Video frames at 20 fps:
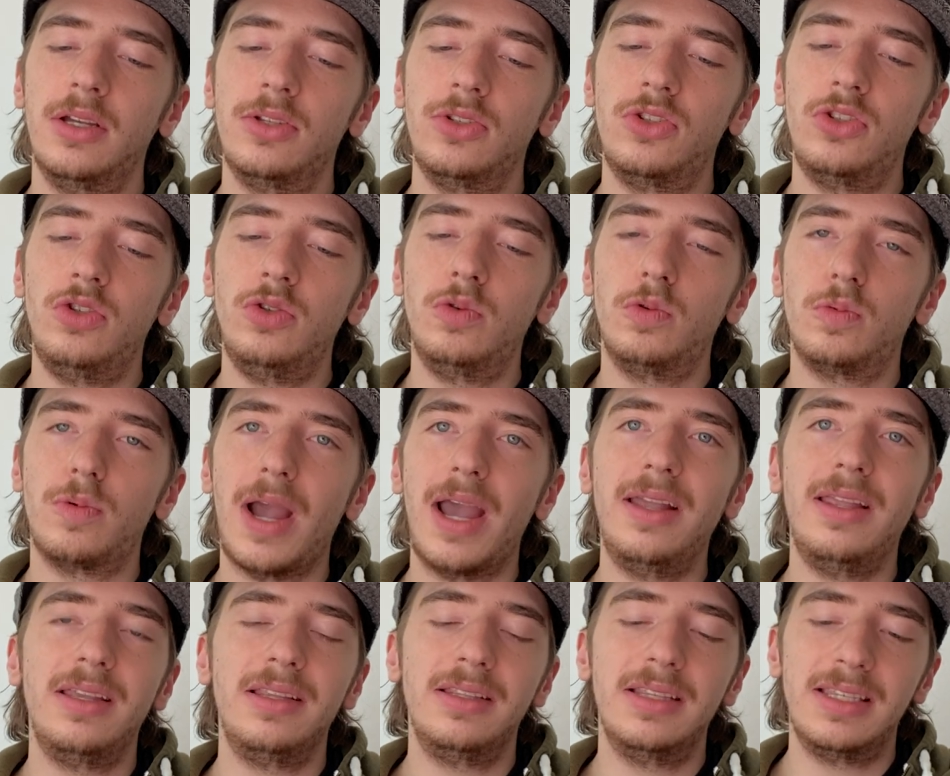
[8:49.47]
Two,
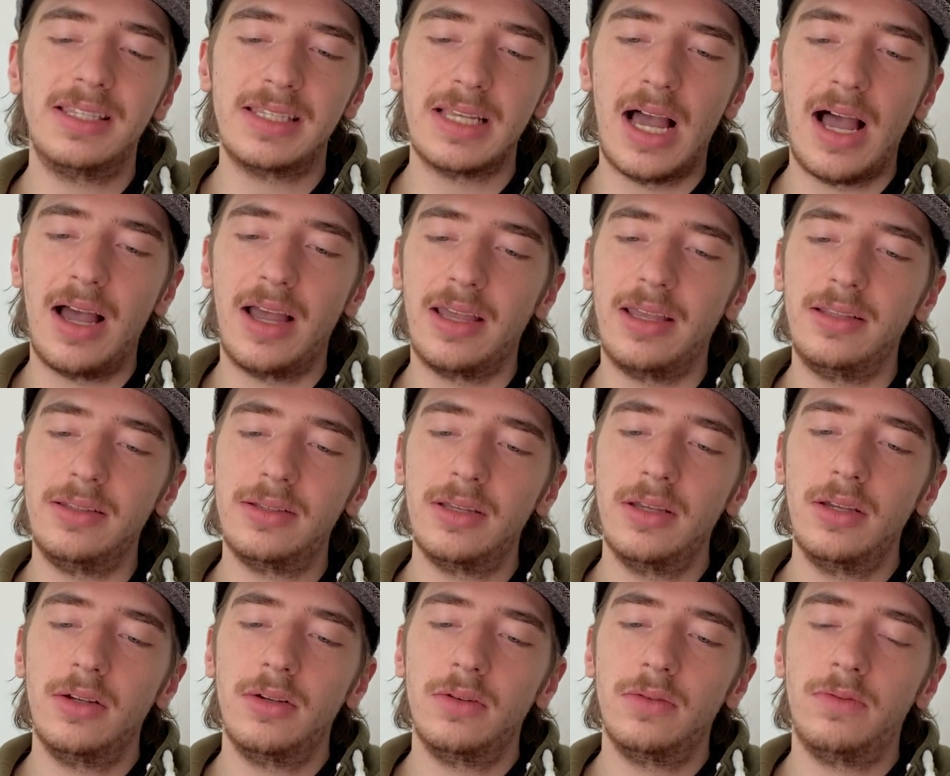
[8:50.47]
writing designed
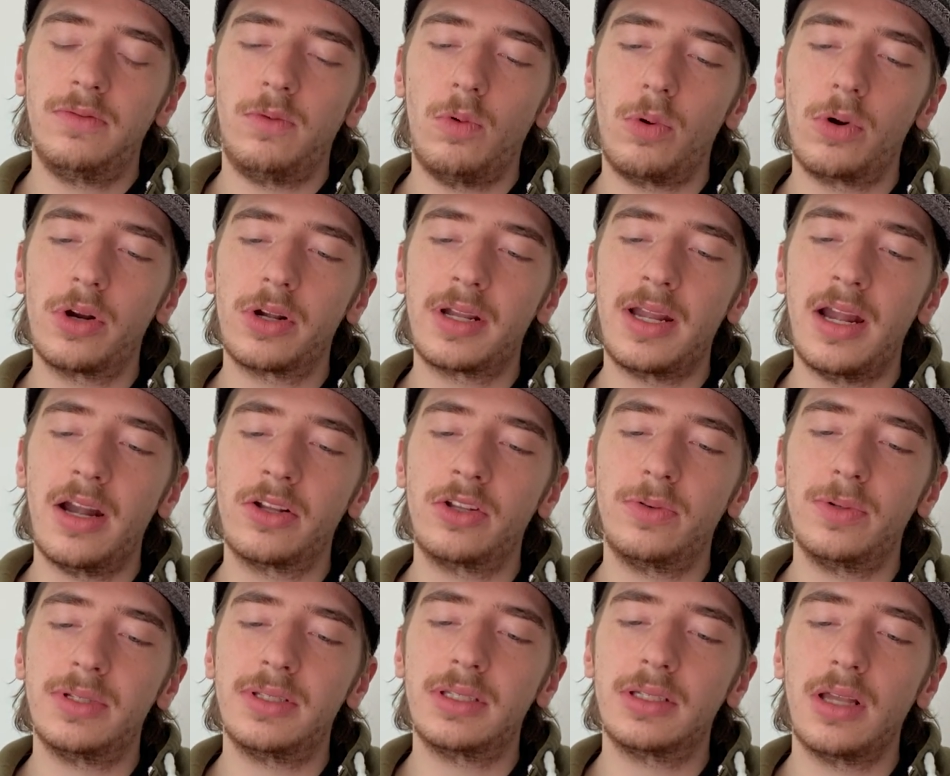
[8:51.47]
for or
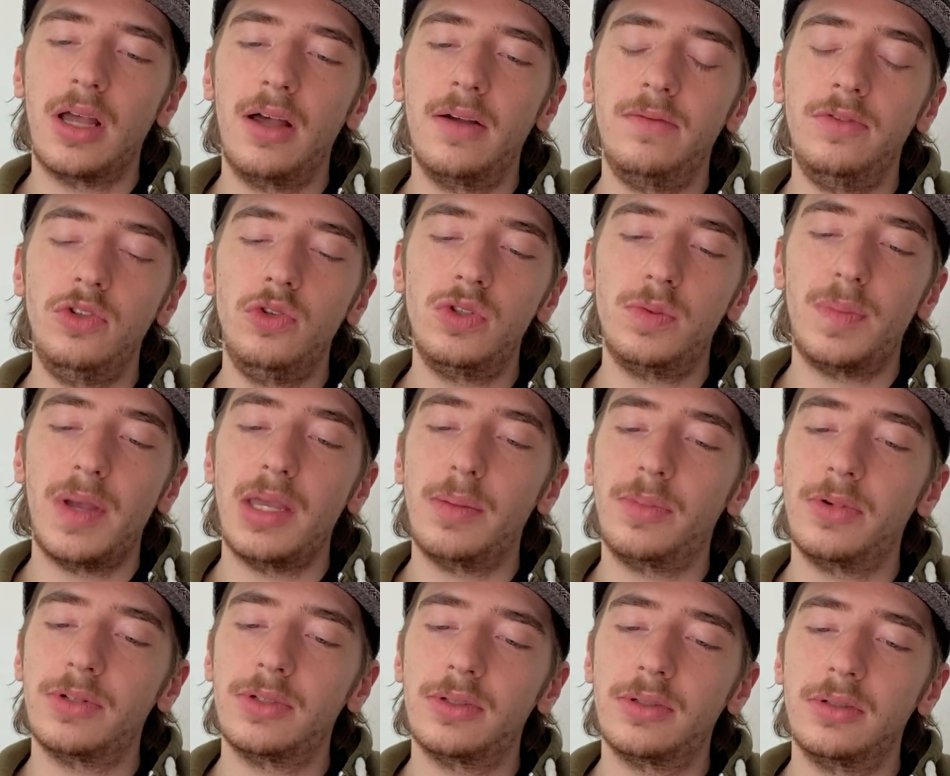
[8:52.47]
characteristic of
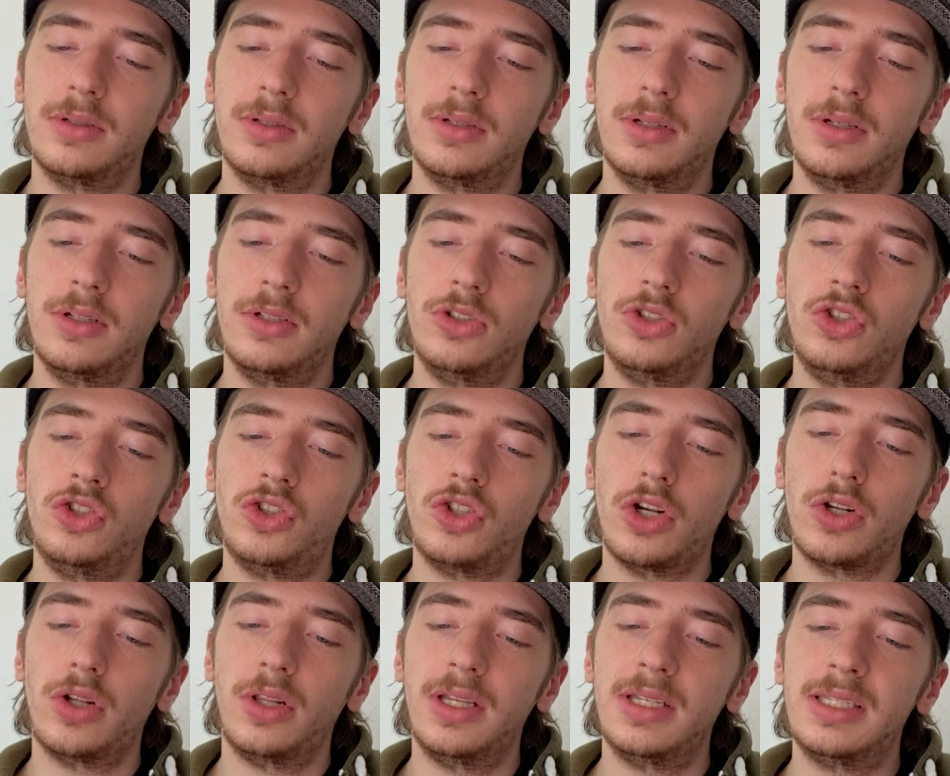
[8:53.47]
newspapers.
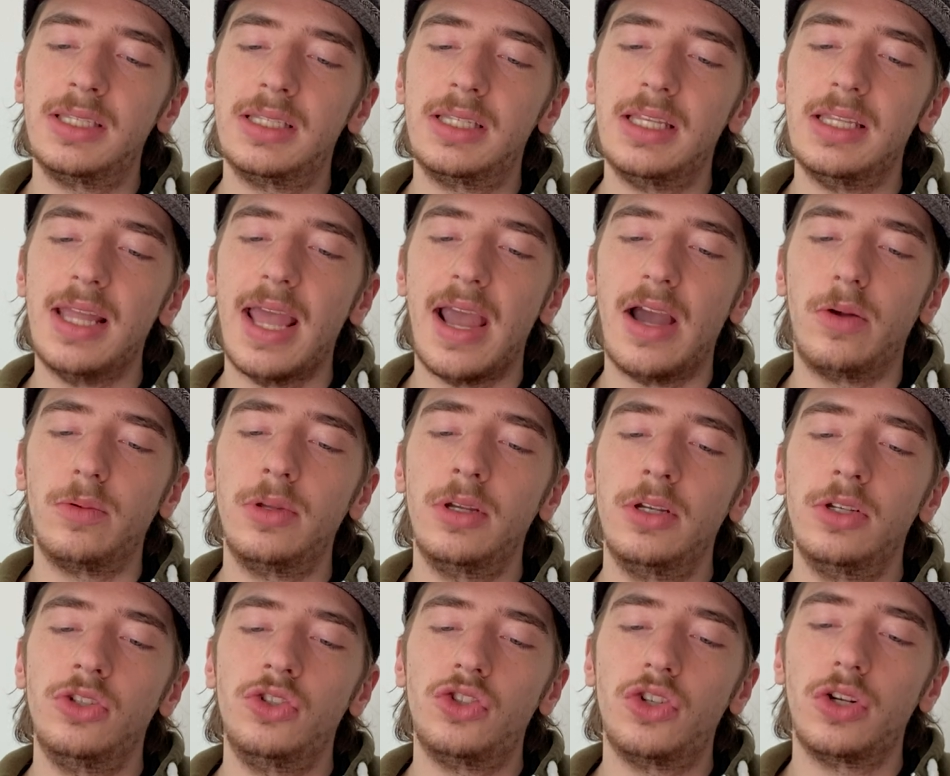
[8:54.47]
Journalist, noun,
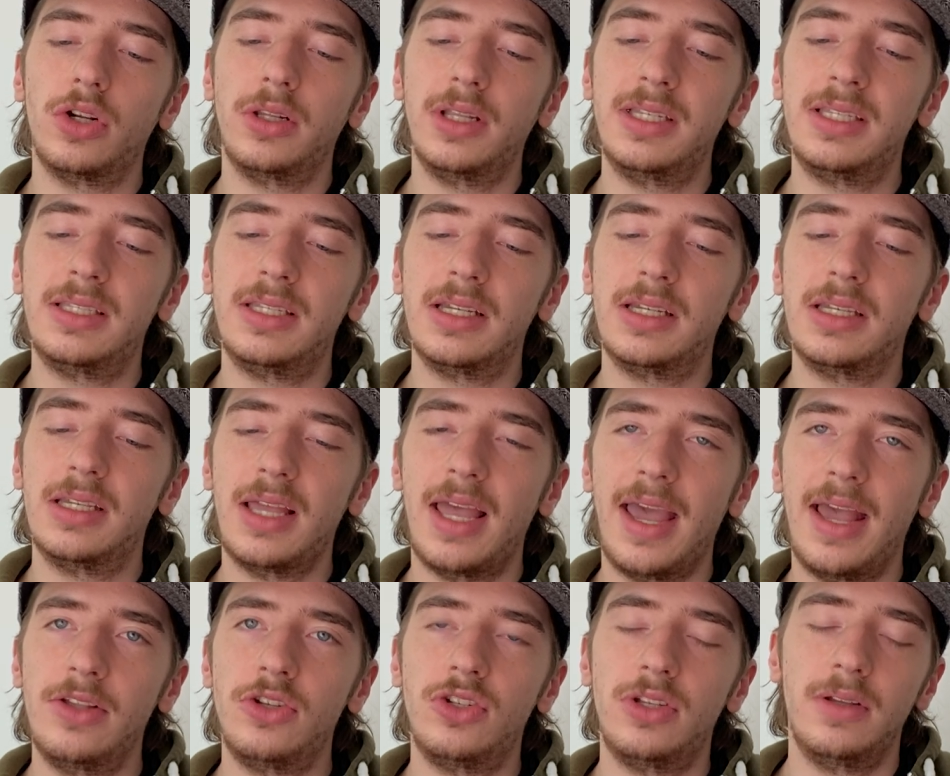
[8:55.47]
journalistic,
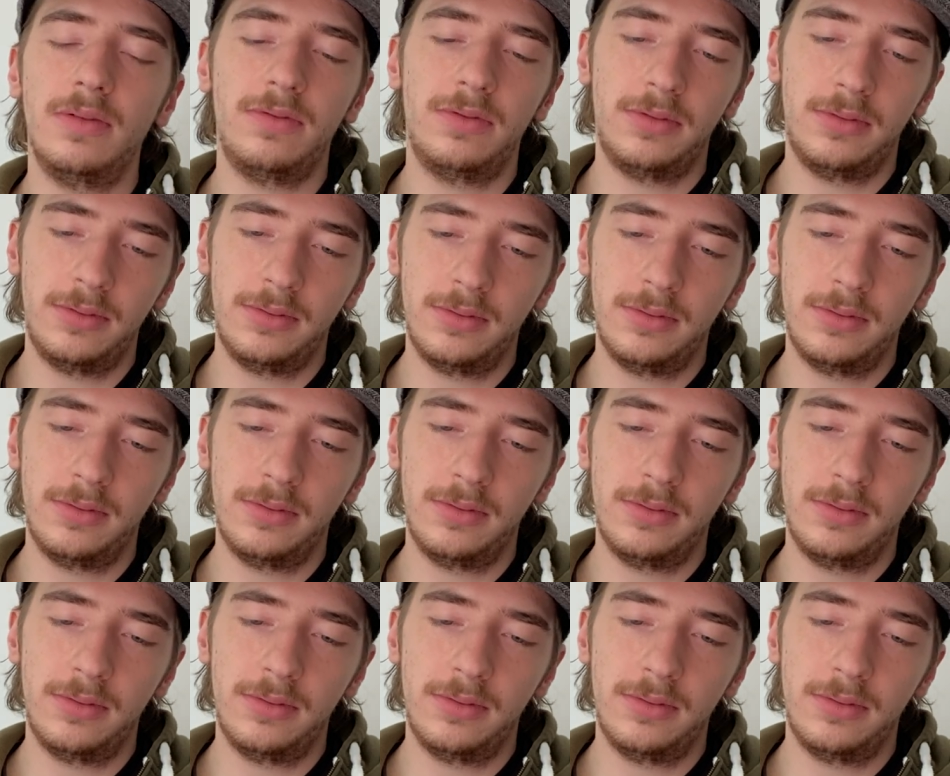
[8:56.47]
adjective.